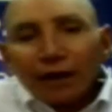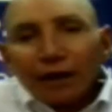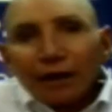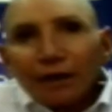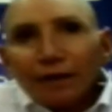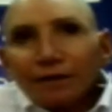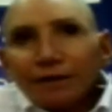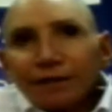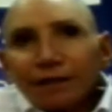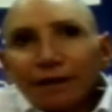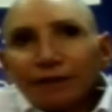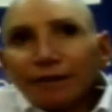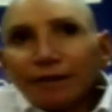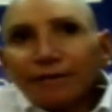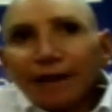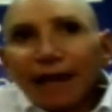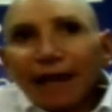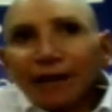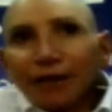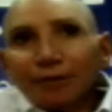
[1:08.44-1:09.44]
several value
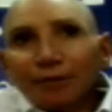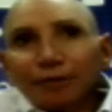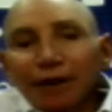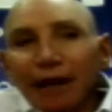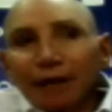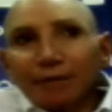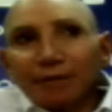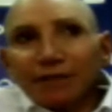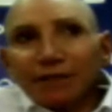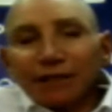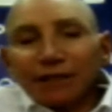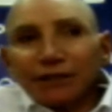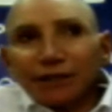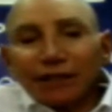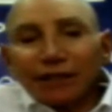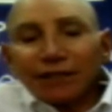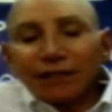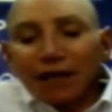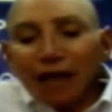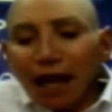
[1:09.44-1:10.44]
propositions.
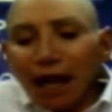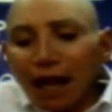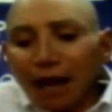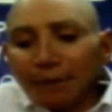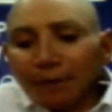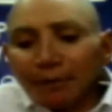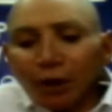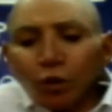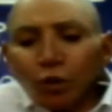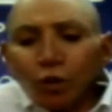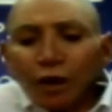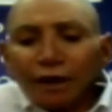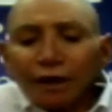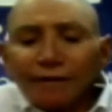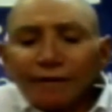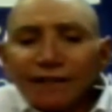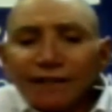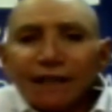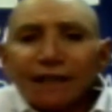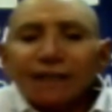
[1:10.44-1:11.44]
One of it
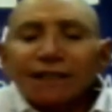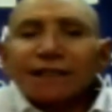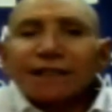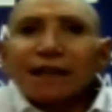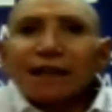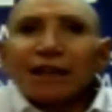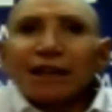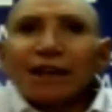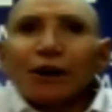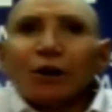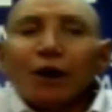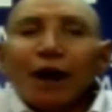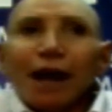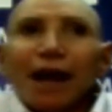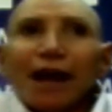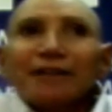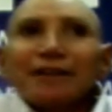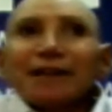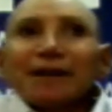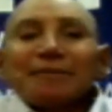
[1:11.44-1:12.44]
is,
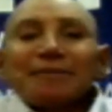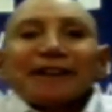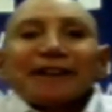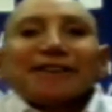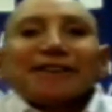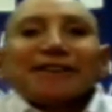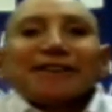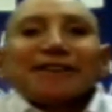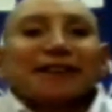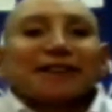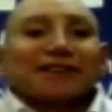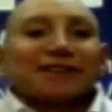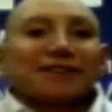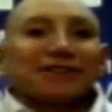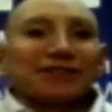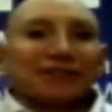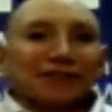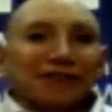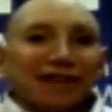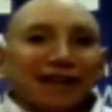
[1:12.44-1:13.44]
every competitor thinks
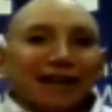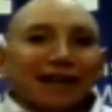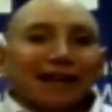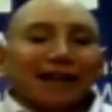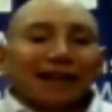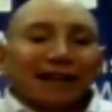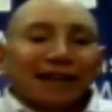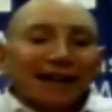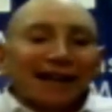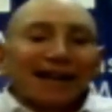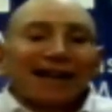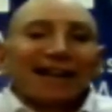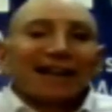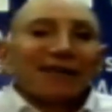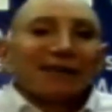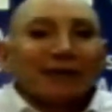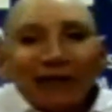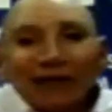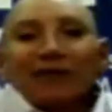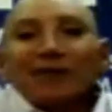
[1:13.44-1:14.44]
they're unique,
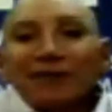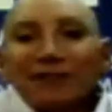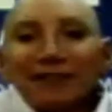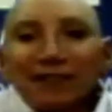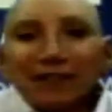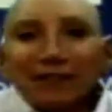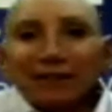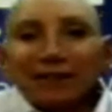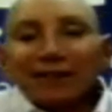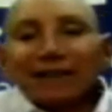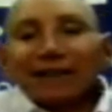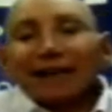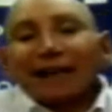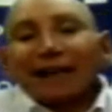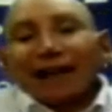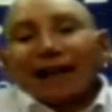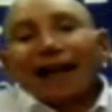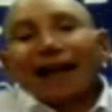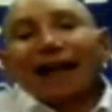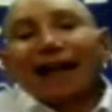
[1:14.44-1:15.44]
and we do too.
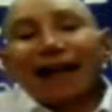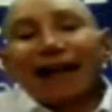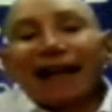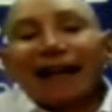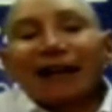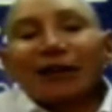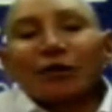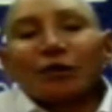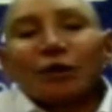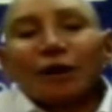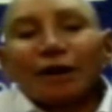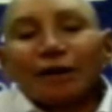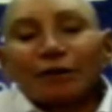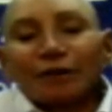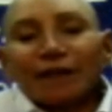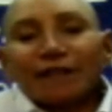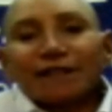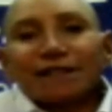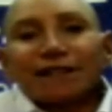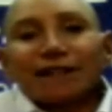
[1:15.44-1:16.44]
And one of the
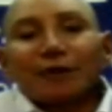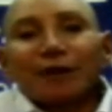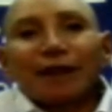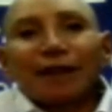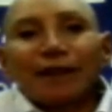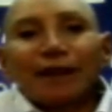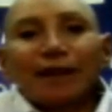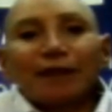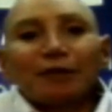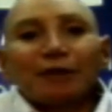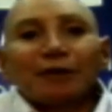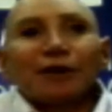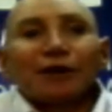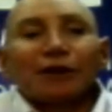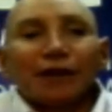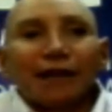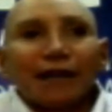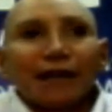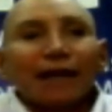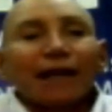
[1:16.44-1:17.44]
reasons that we think we're
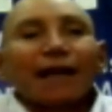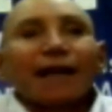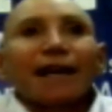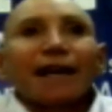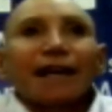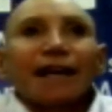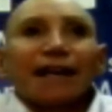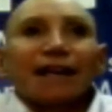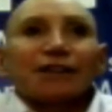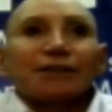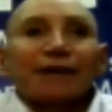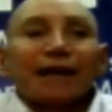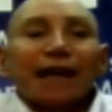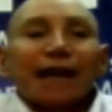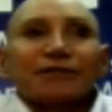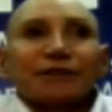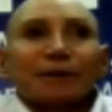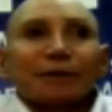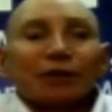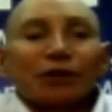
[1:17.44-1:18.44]
unique is we
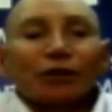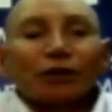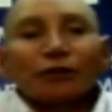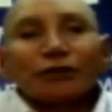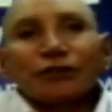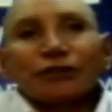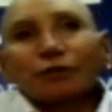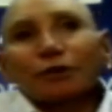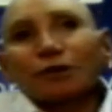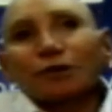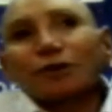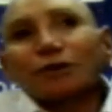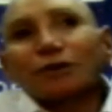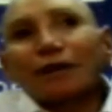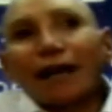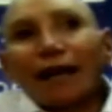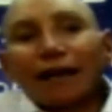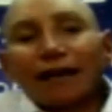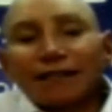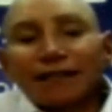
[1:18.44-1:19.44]
have some
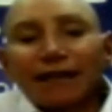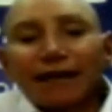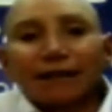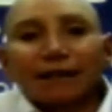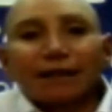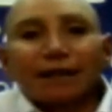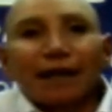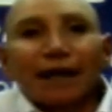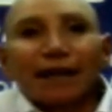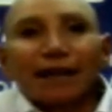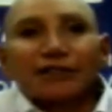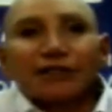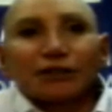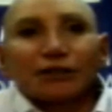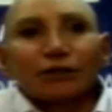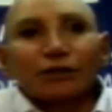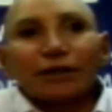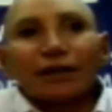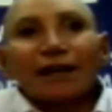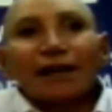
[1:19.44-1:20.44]
cultural and
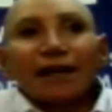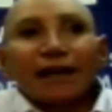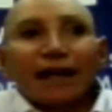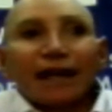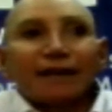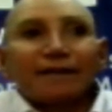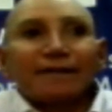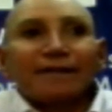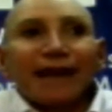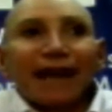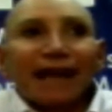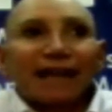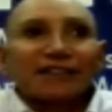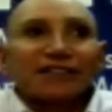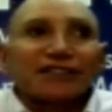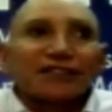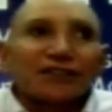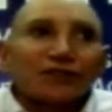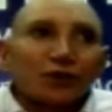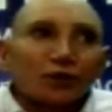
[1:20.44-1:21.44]
technological
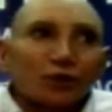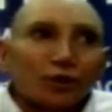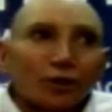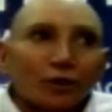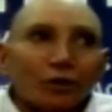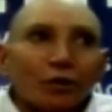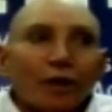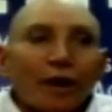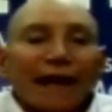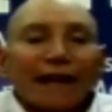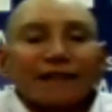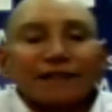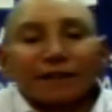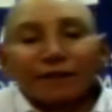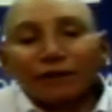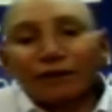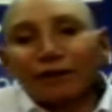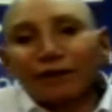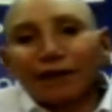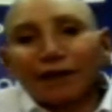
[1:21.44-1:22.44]
advances or ways
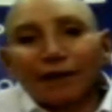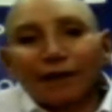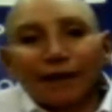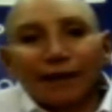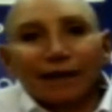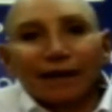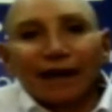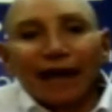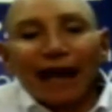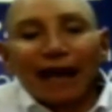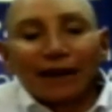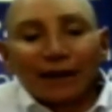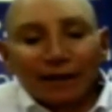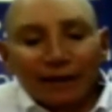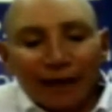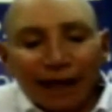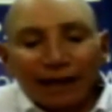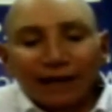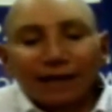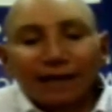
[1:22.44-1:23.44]
of looking
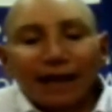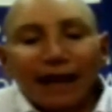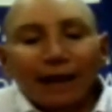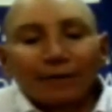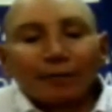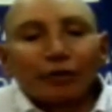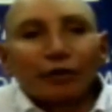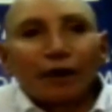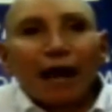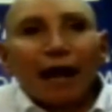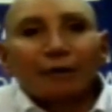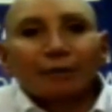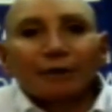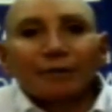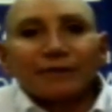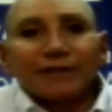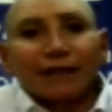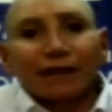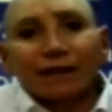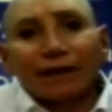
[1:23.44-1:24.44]
at
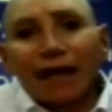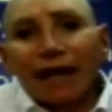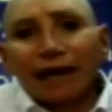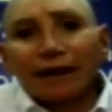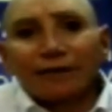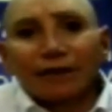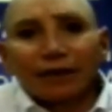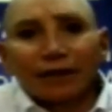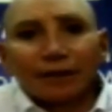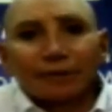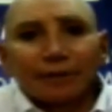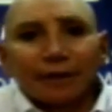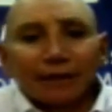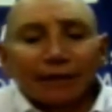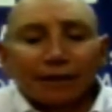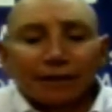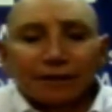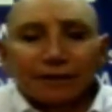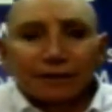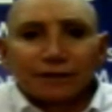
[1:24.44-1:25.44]
problems that a lot of our
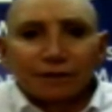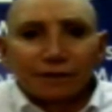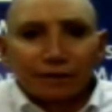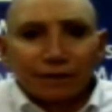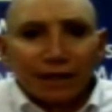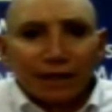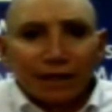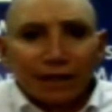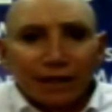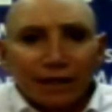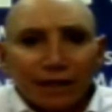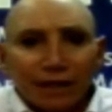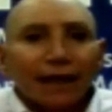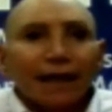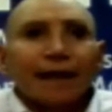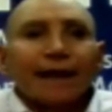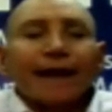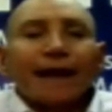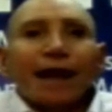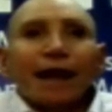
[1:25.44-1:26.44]
competitors do
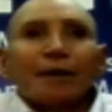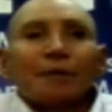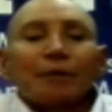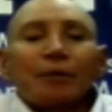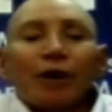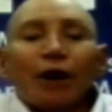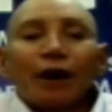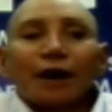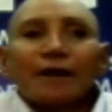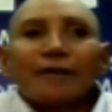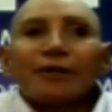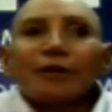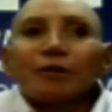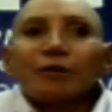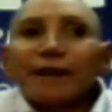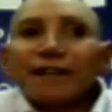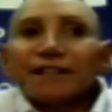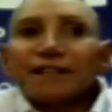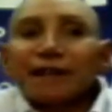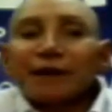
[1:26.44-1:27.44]
not. Part of the
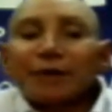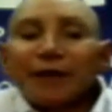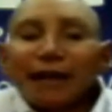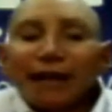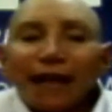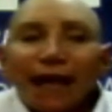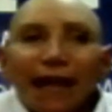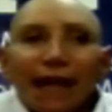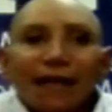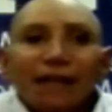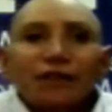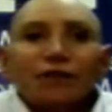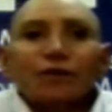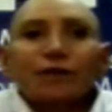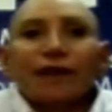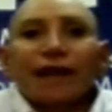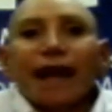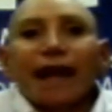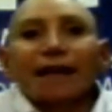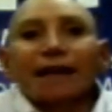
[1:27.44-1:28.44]
reason that we can
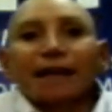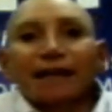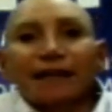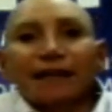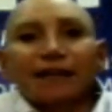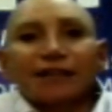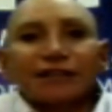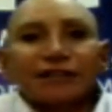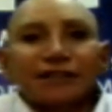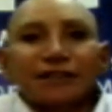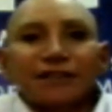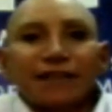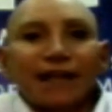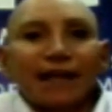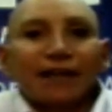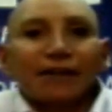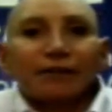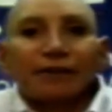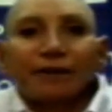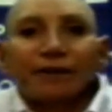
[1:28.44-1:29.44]
do that is the
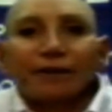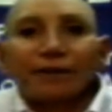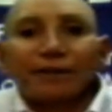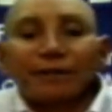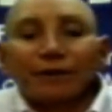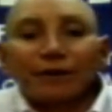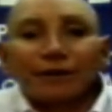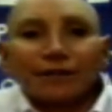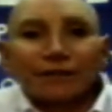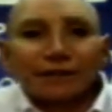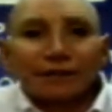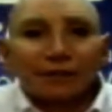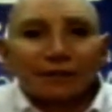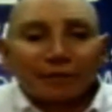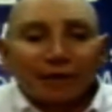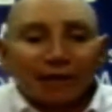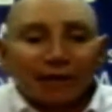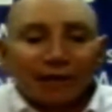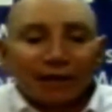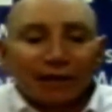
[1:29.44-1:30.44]
tenure of the folks that have
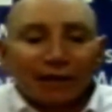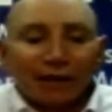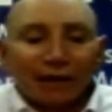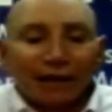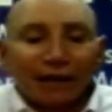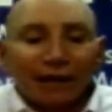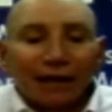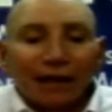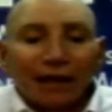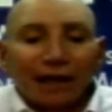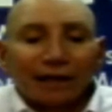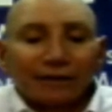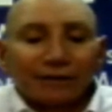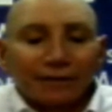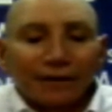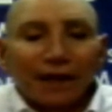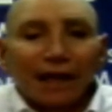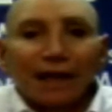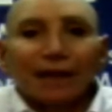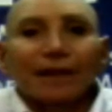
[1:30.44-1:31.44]
been at
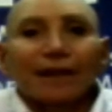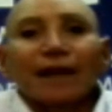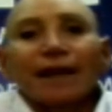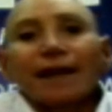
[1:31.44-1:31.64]
Feith.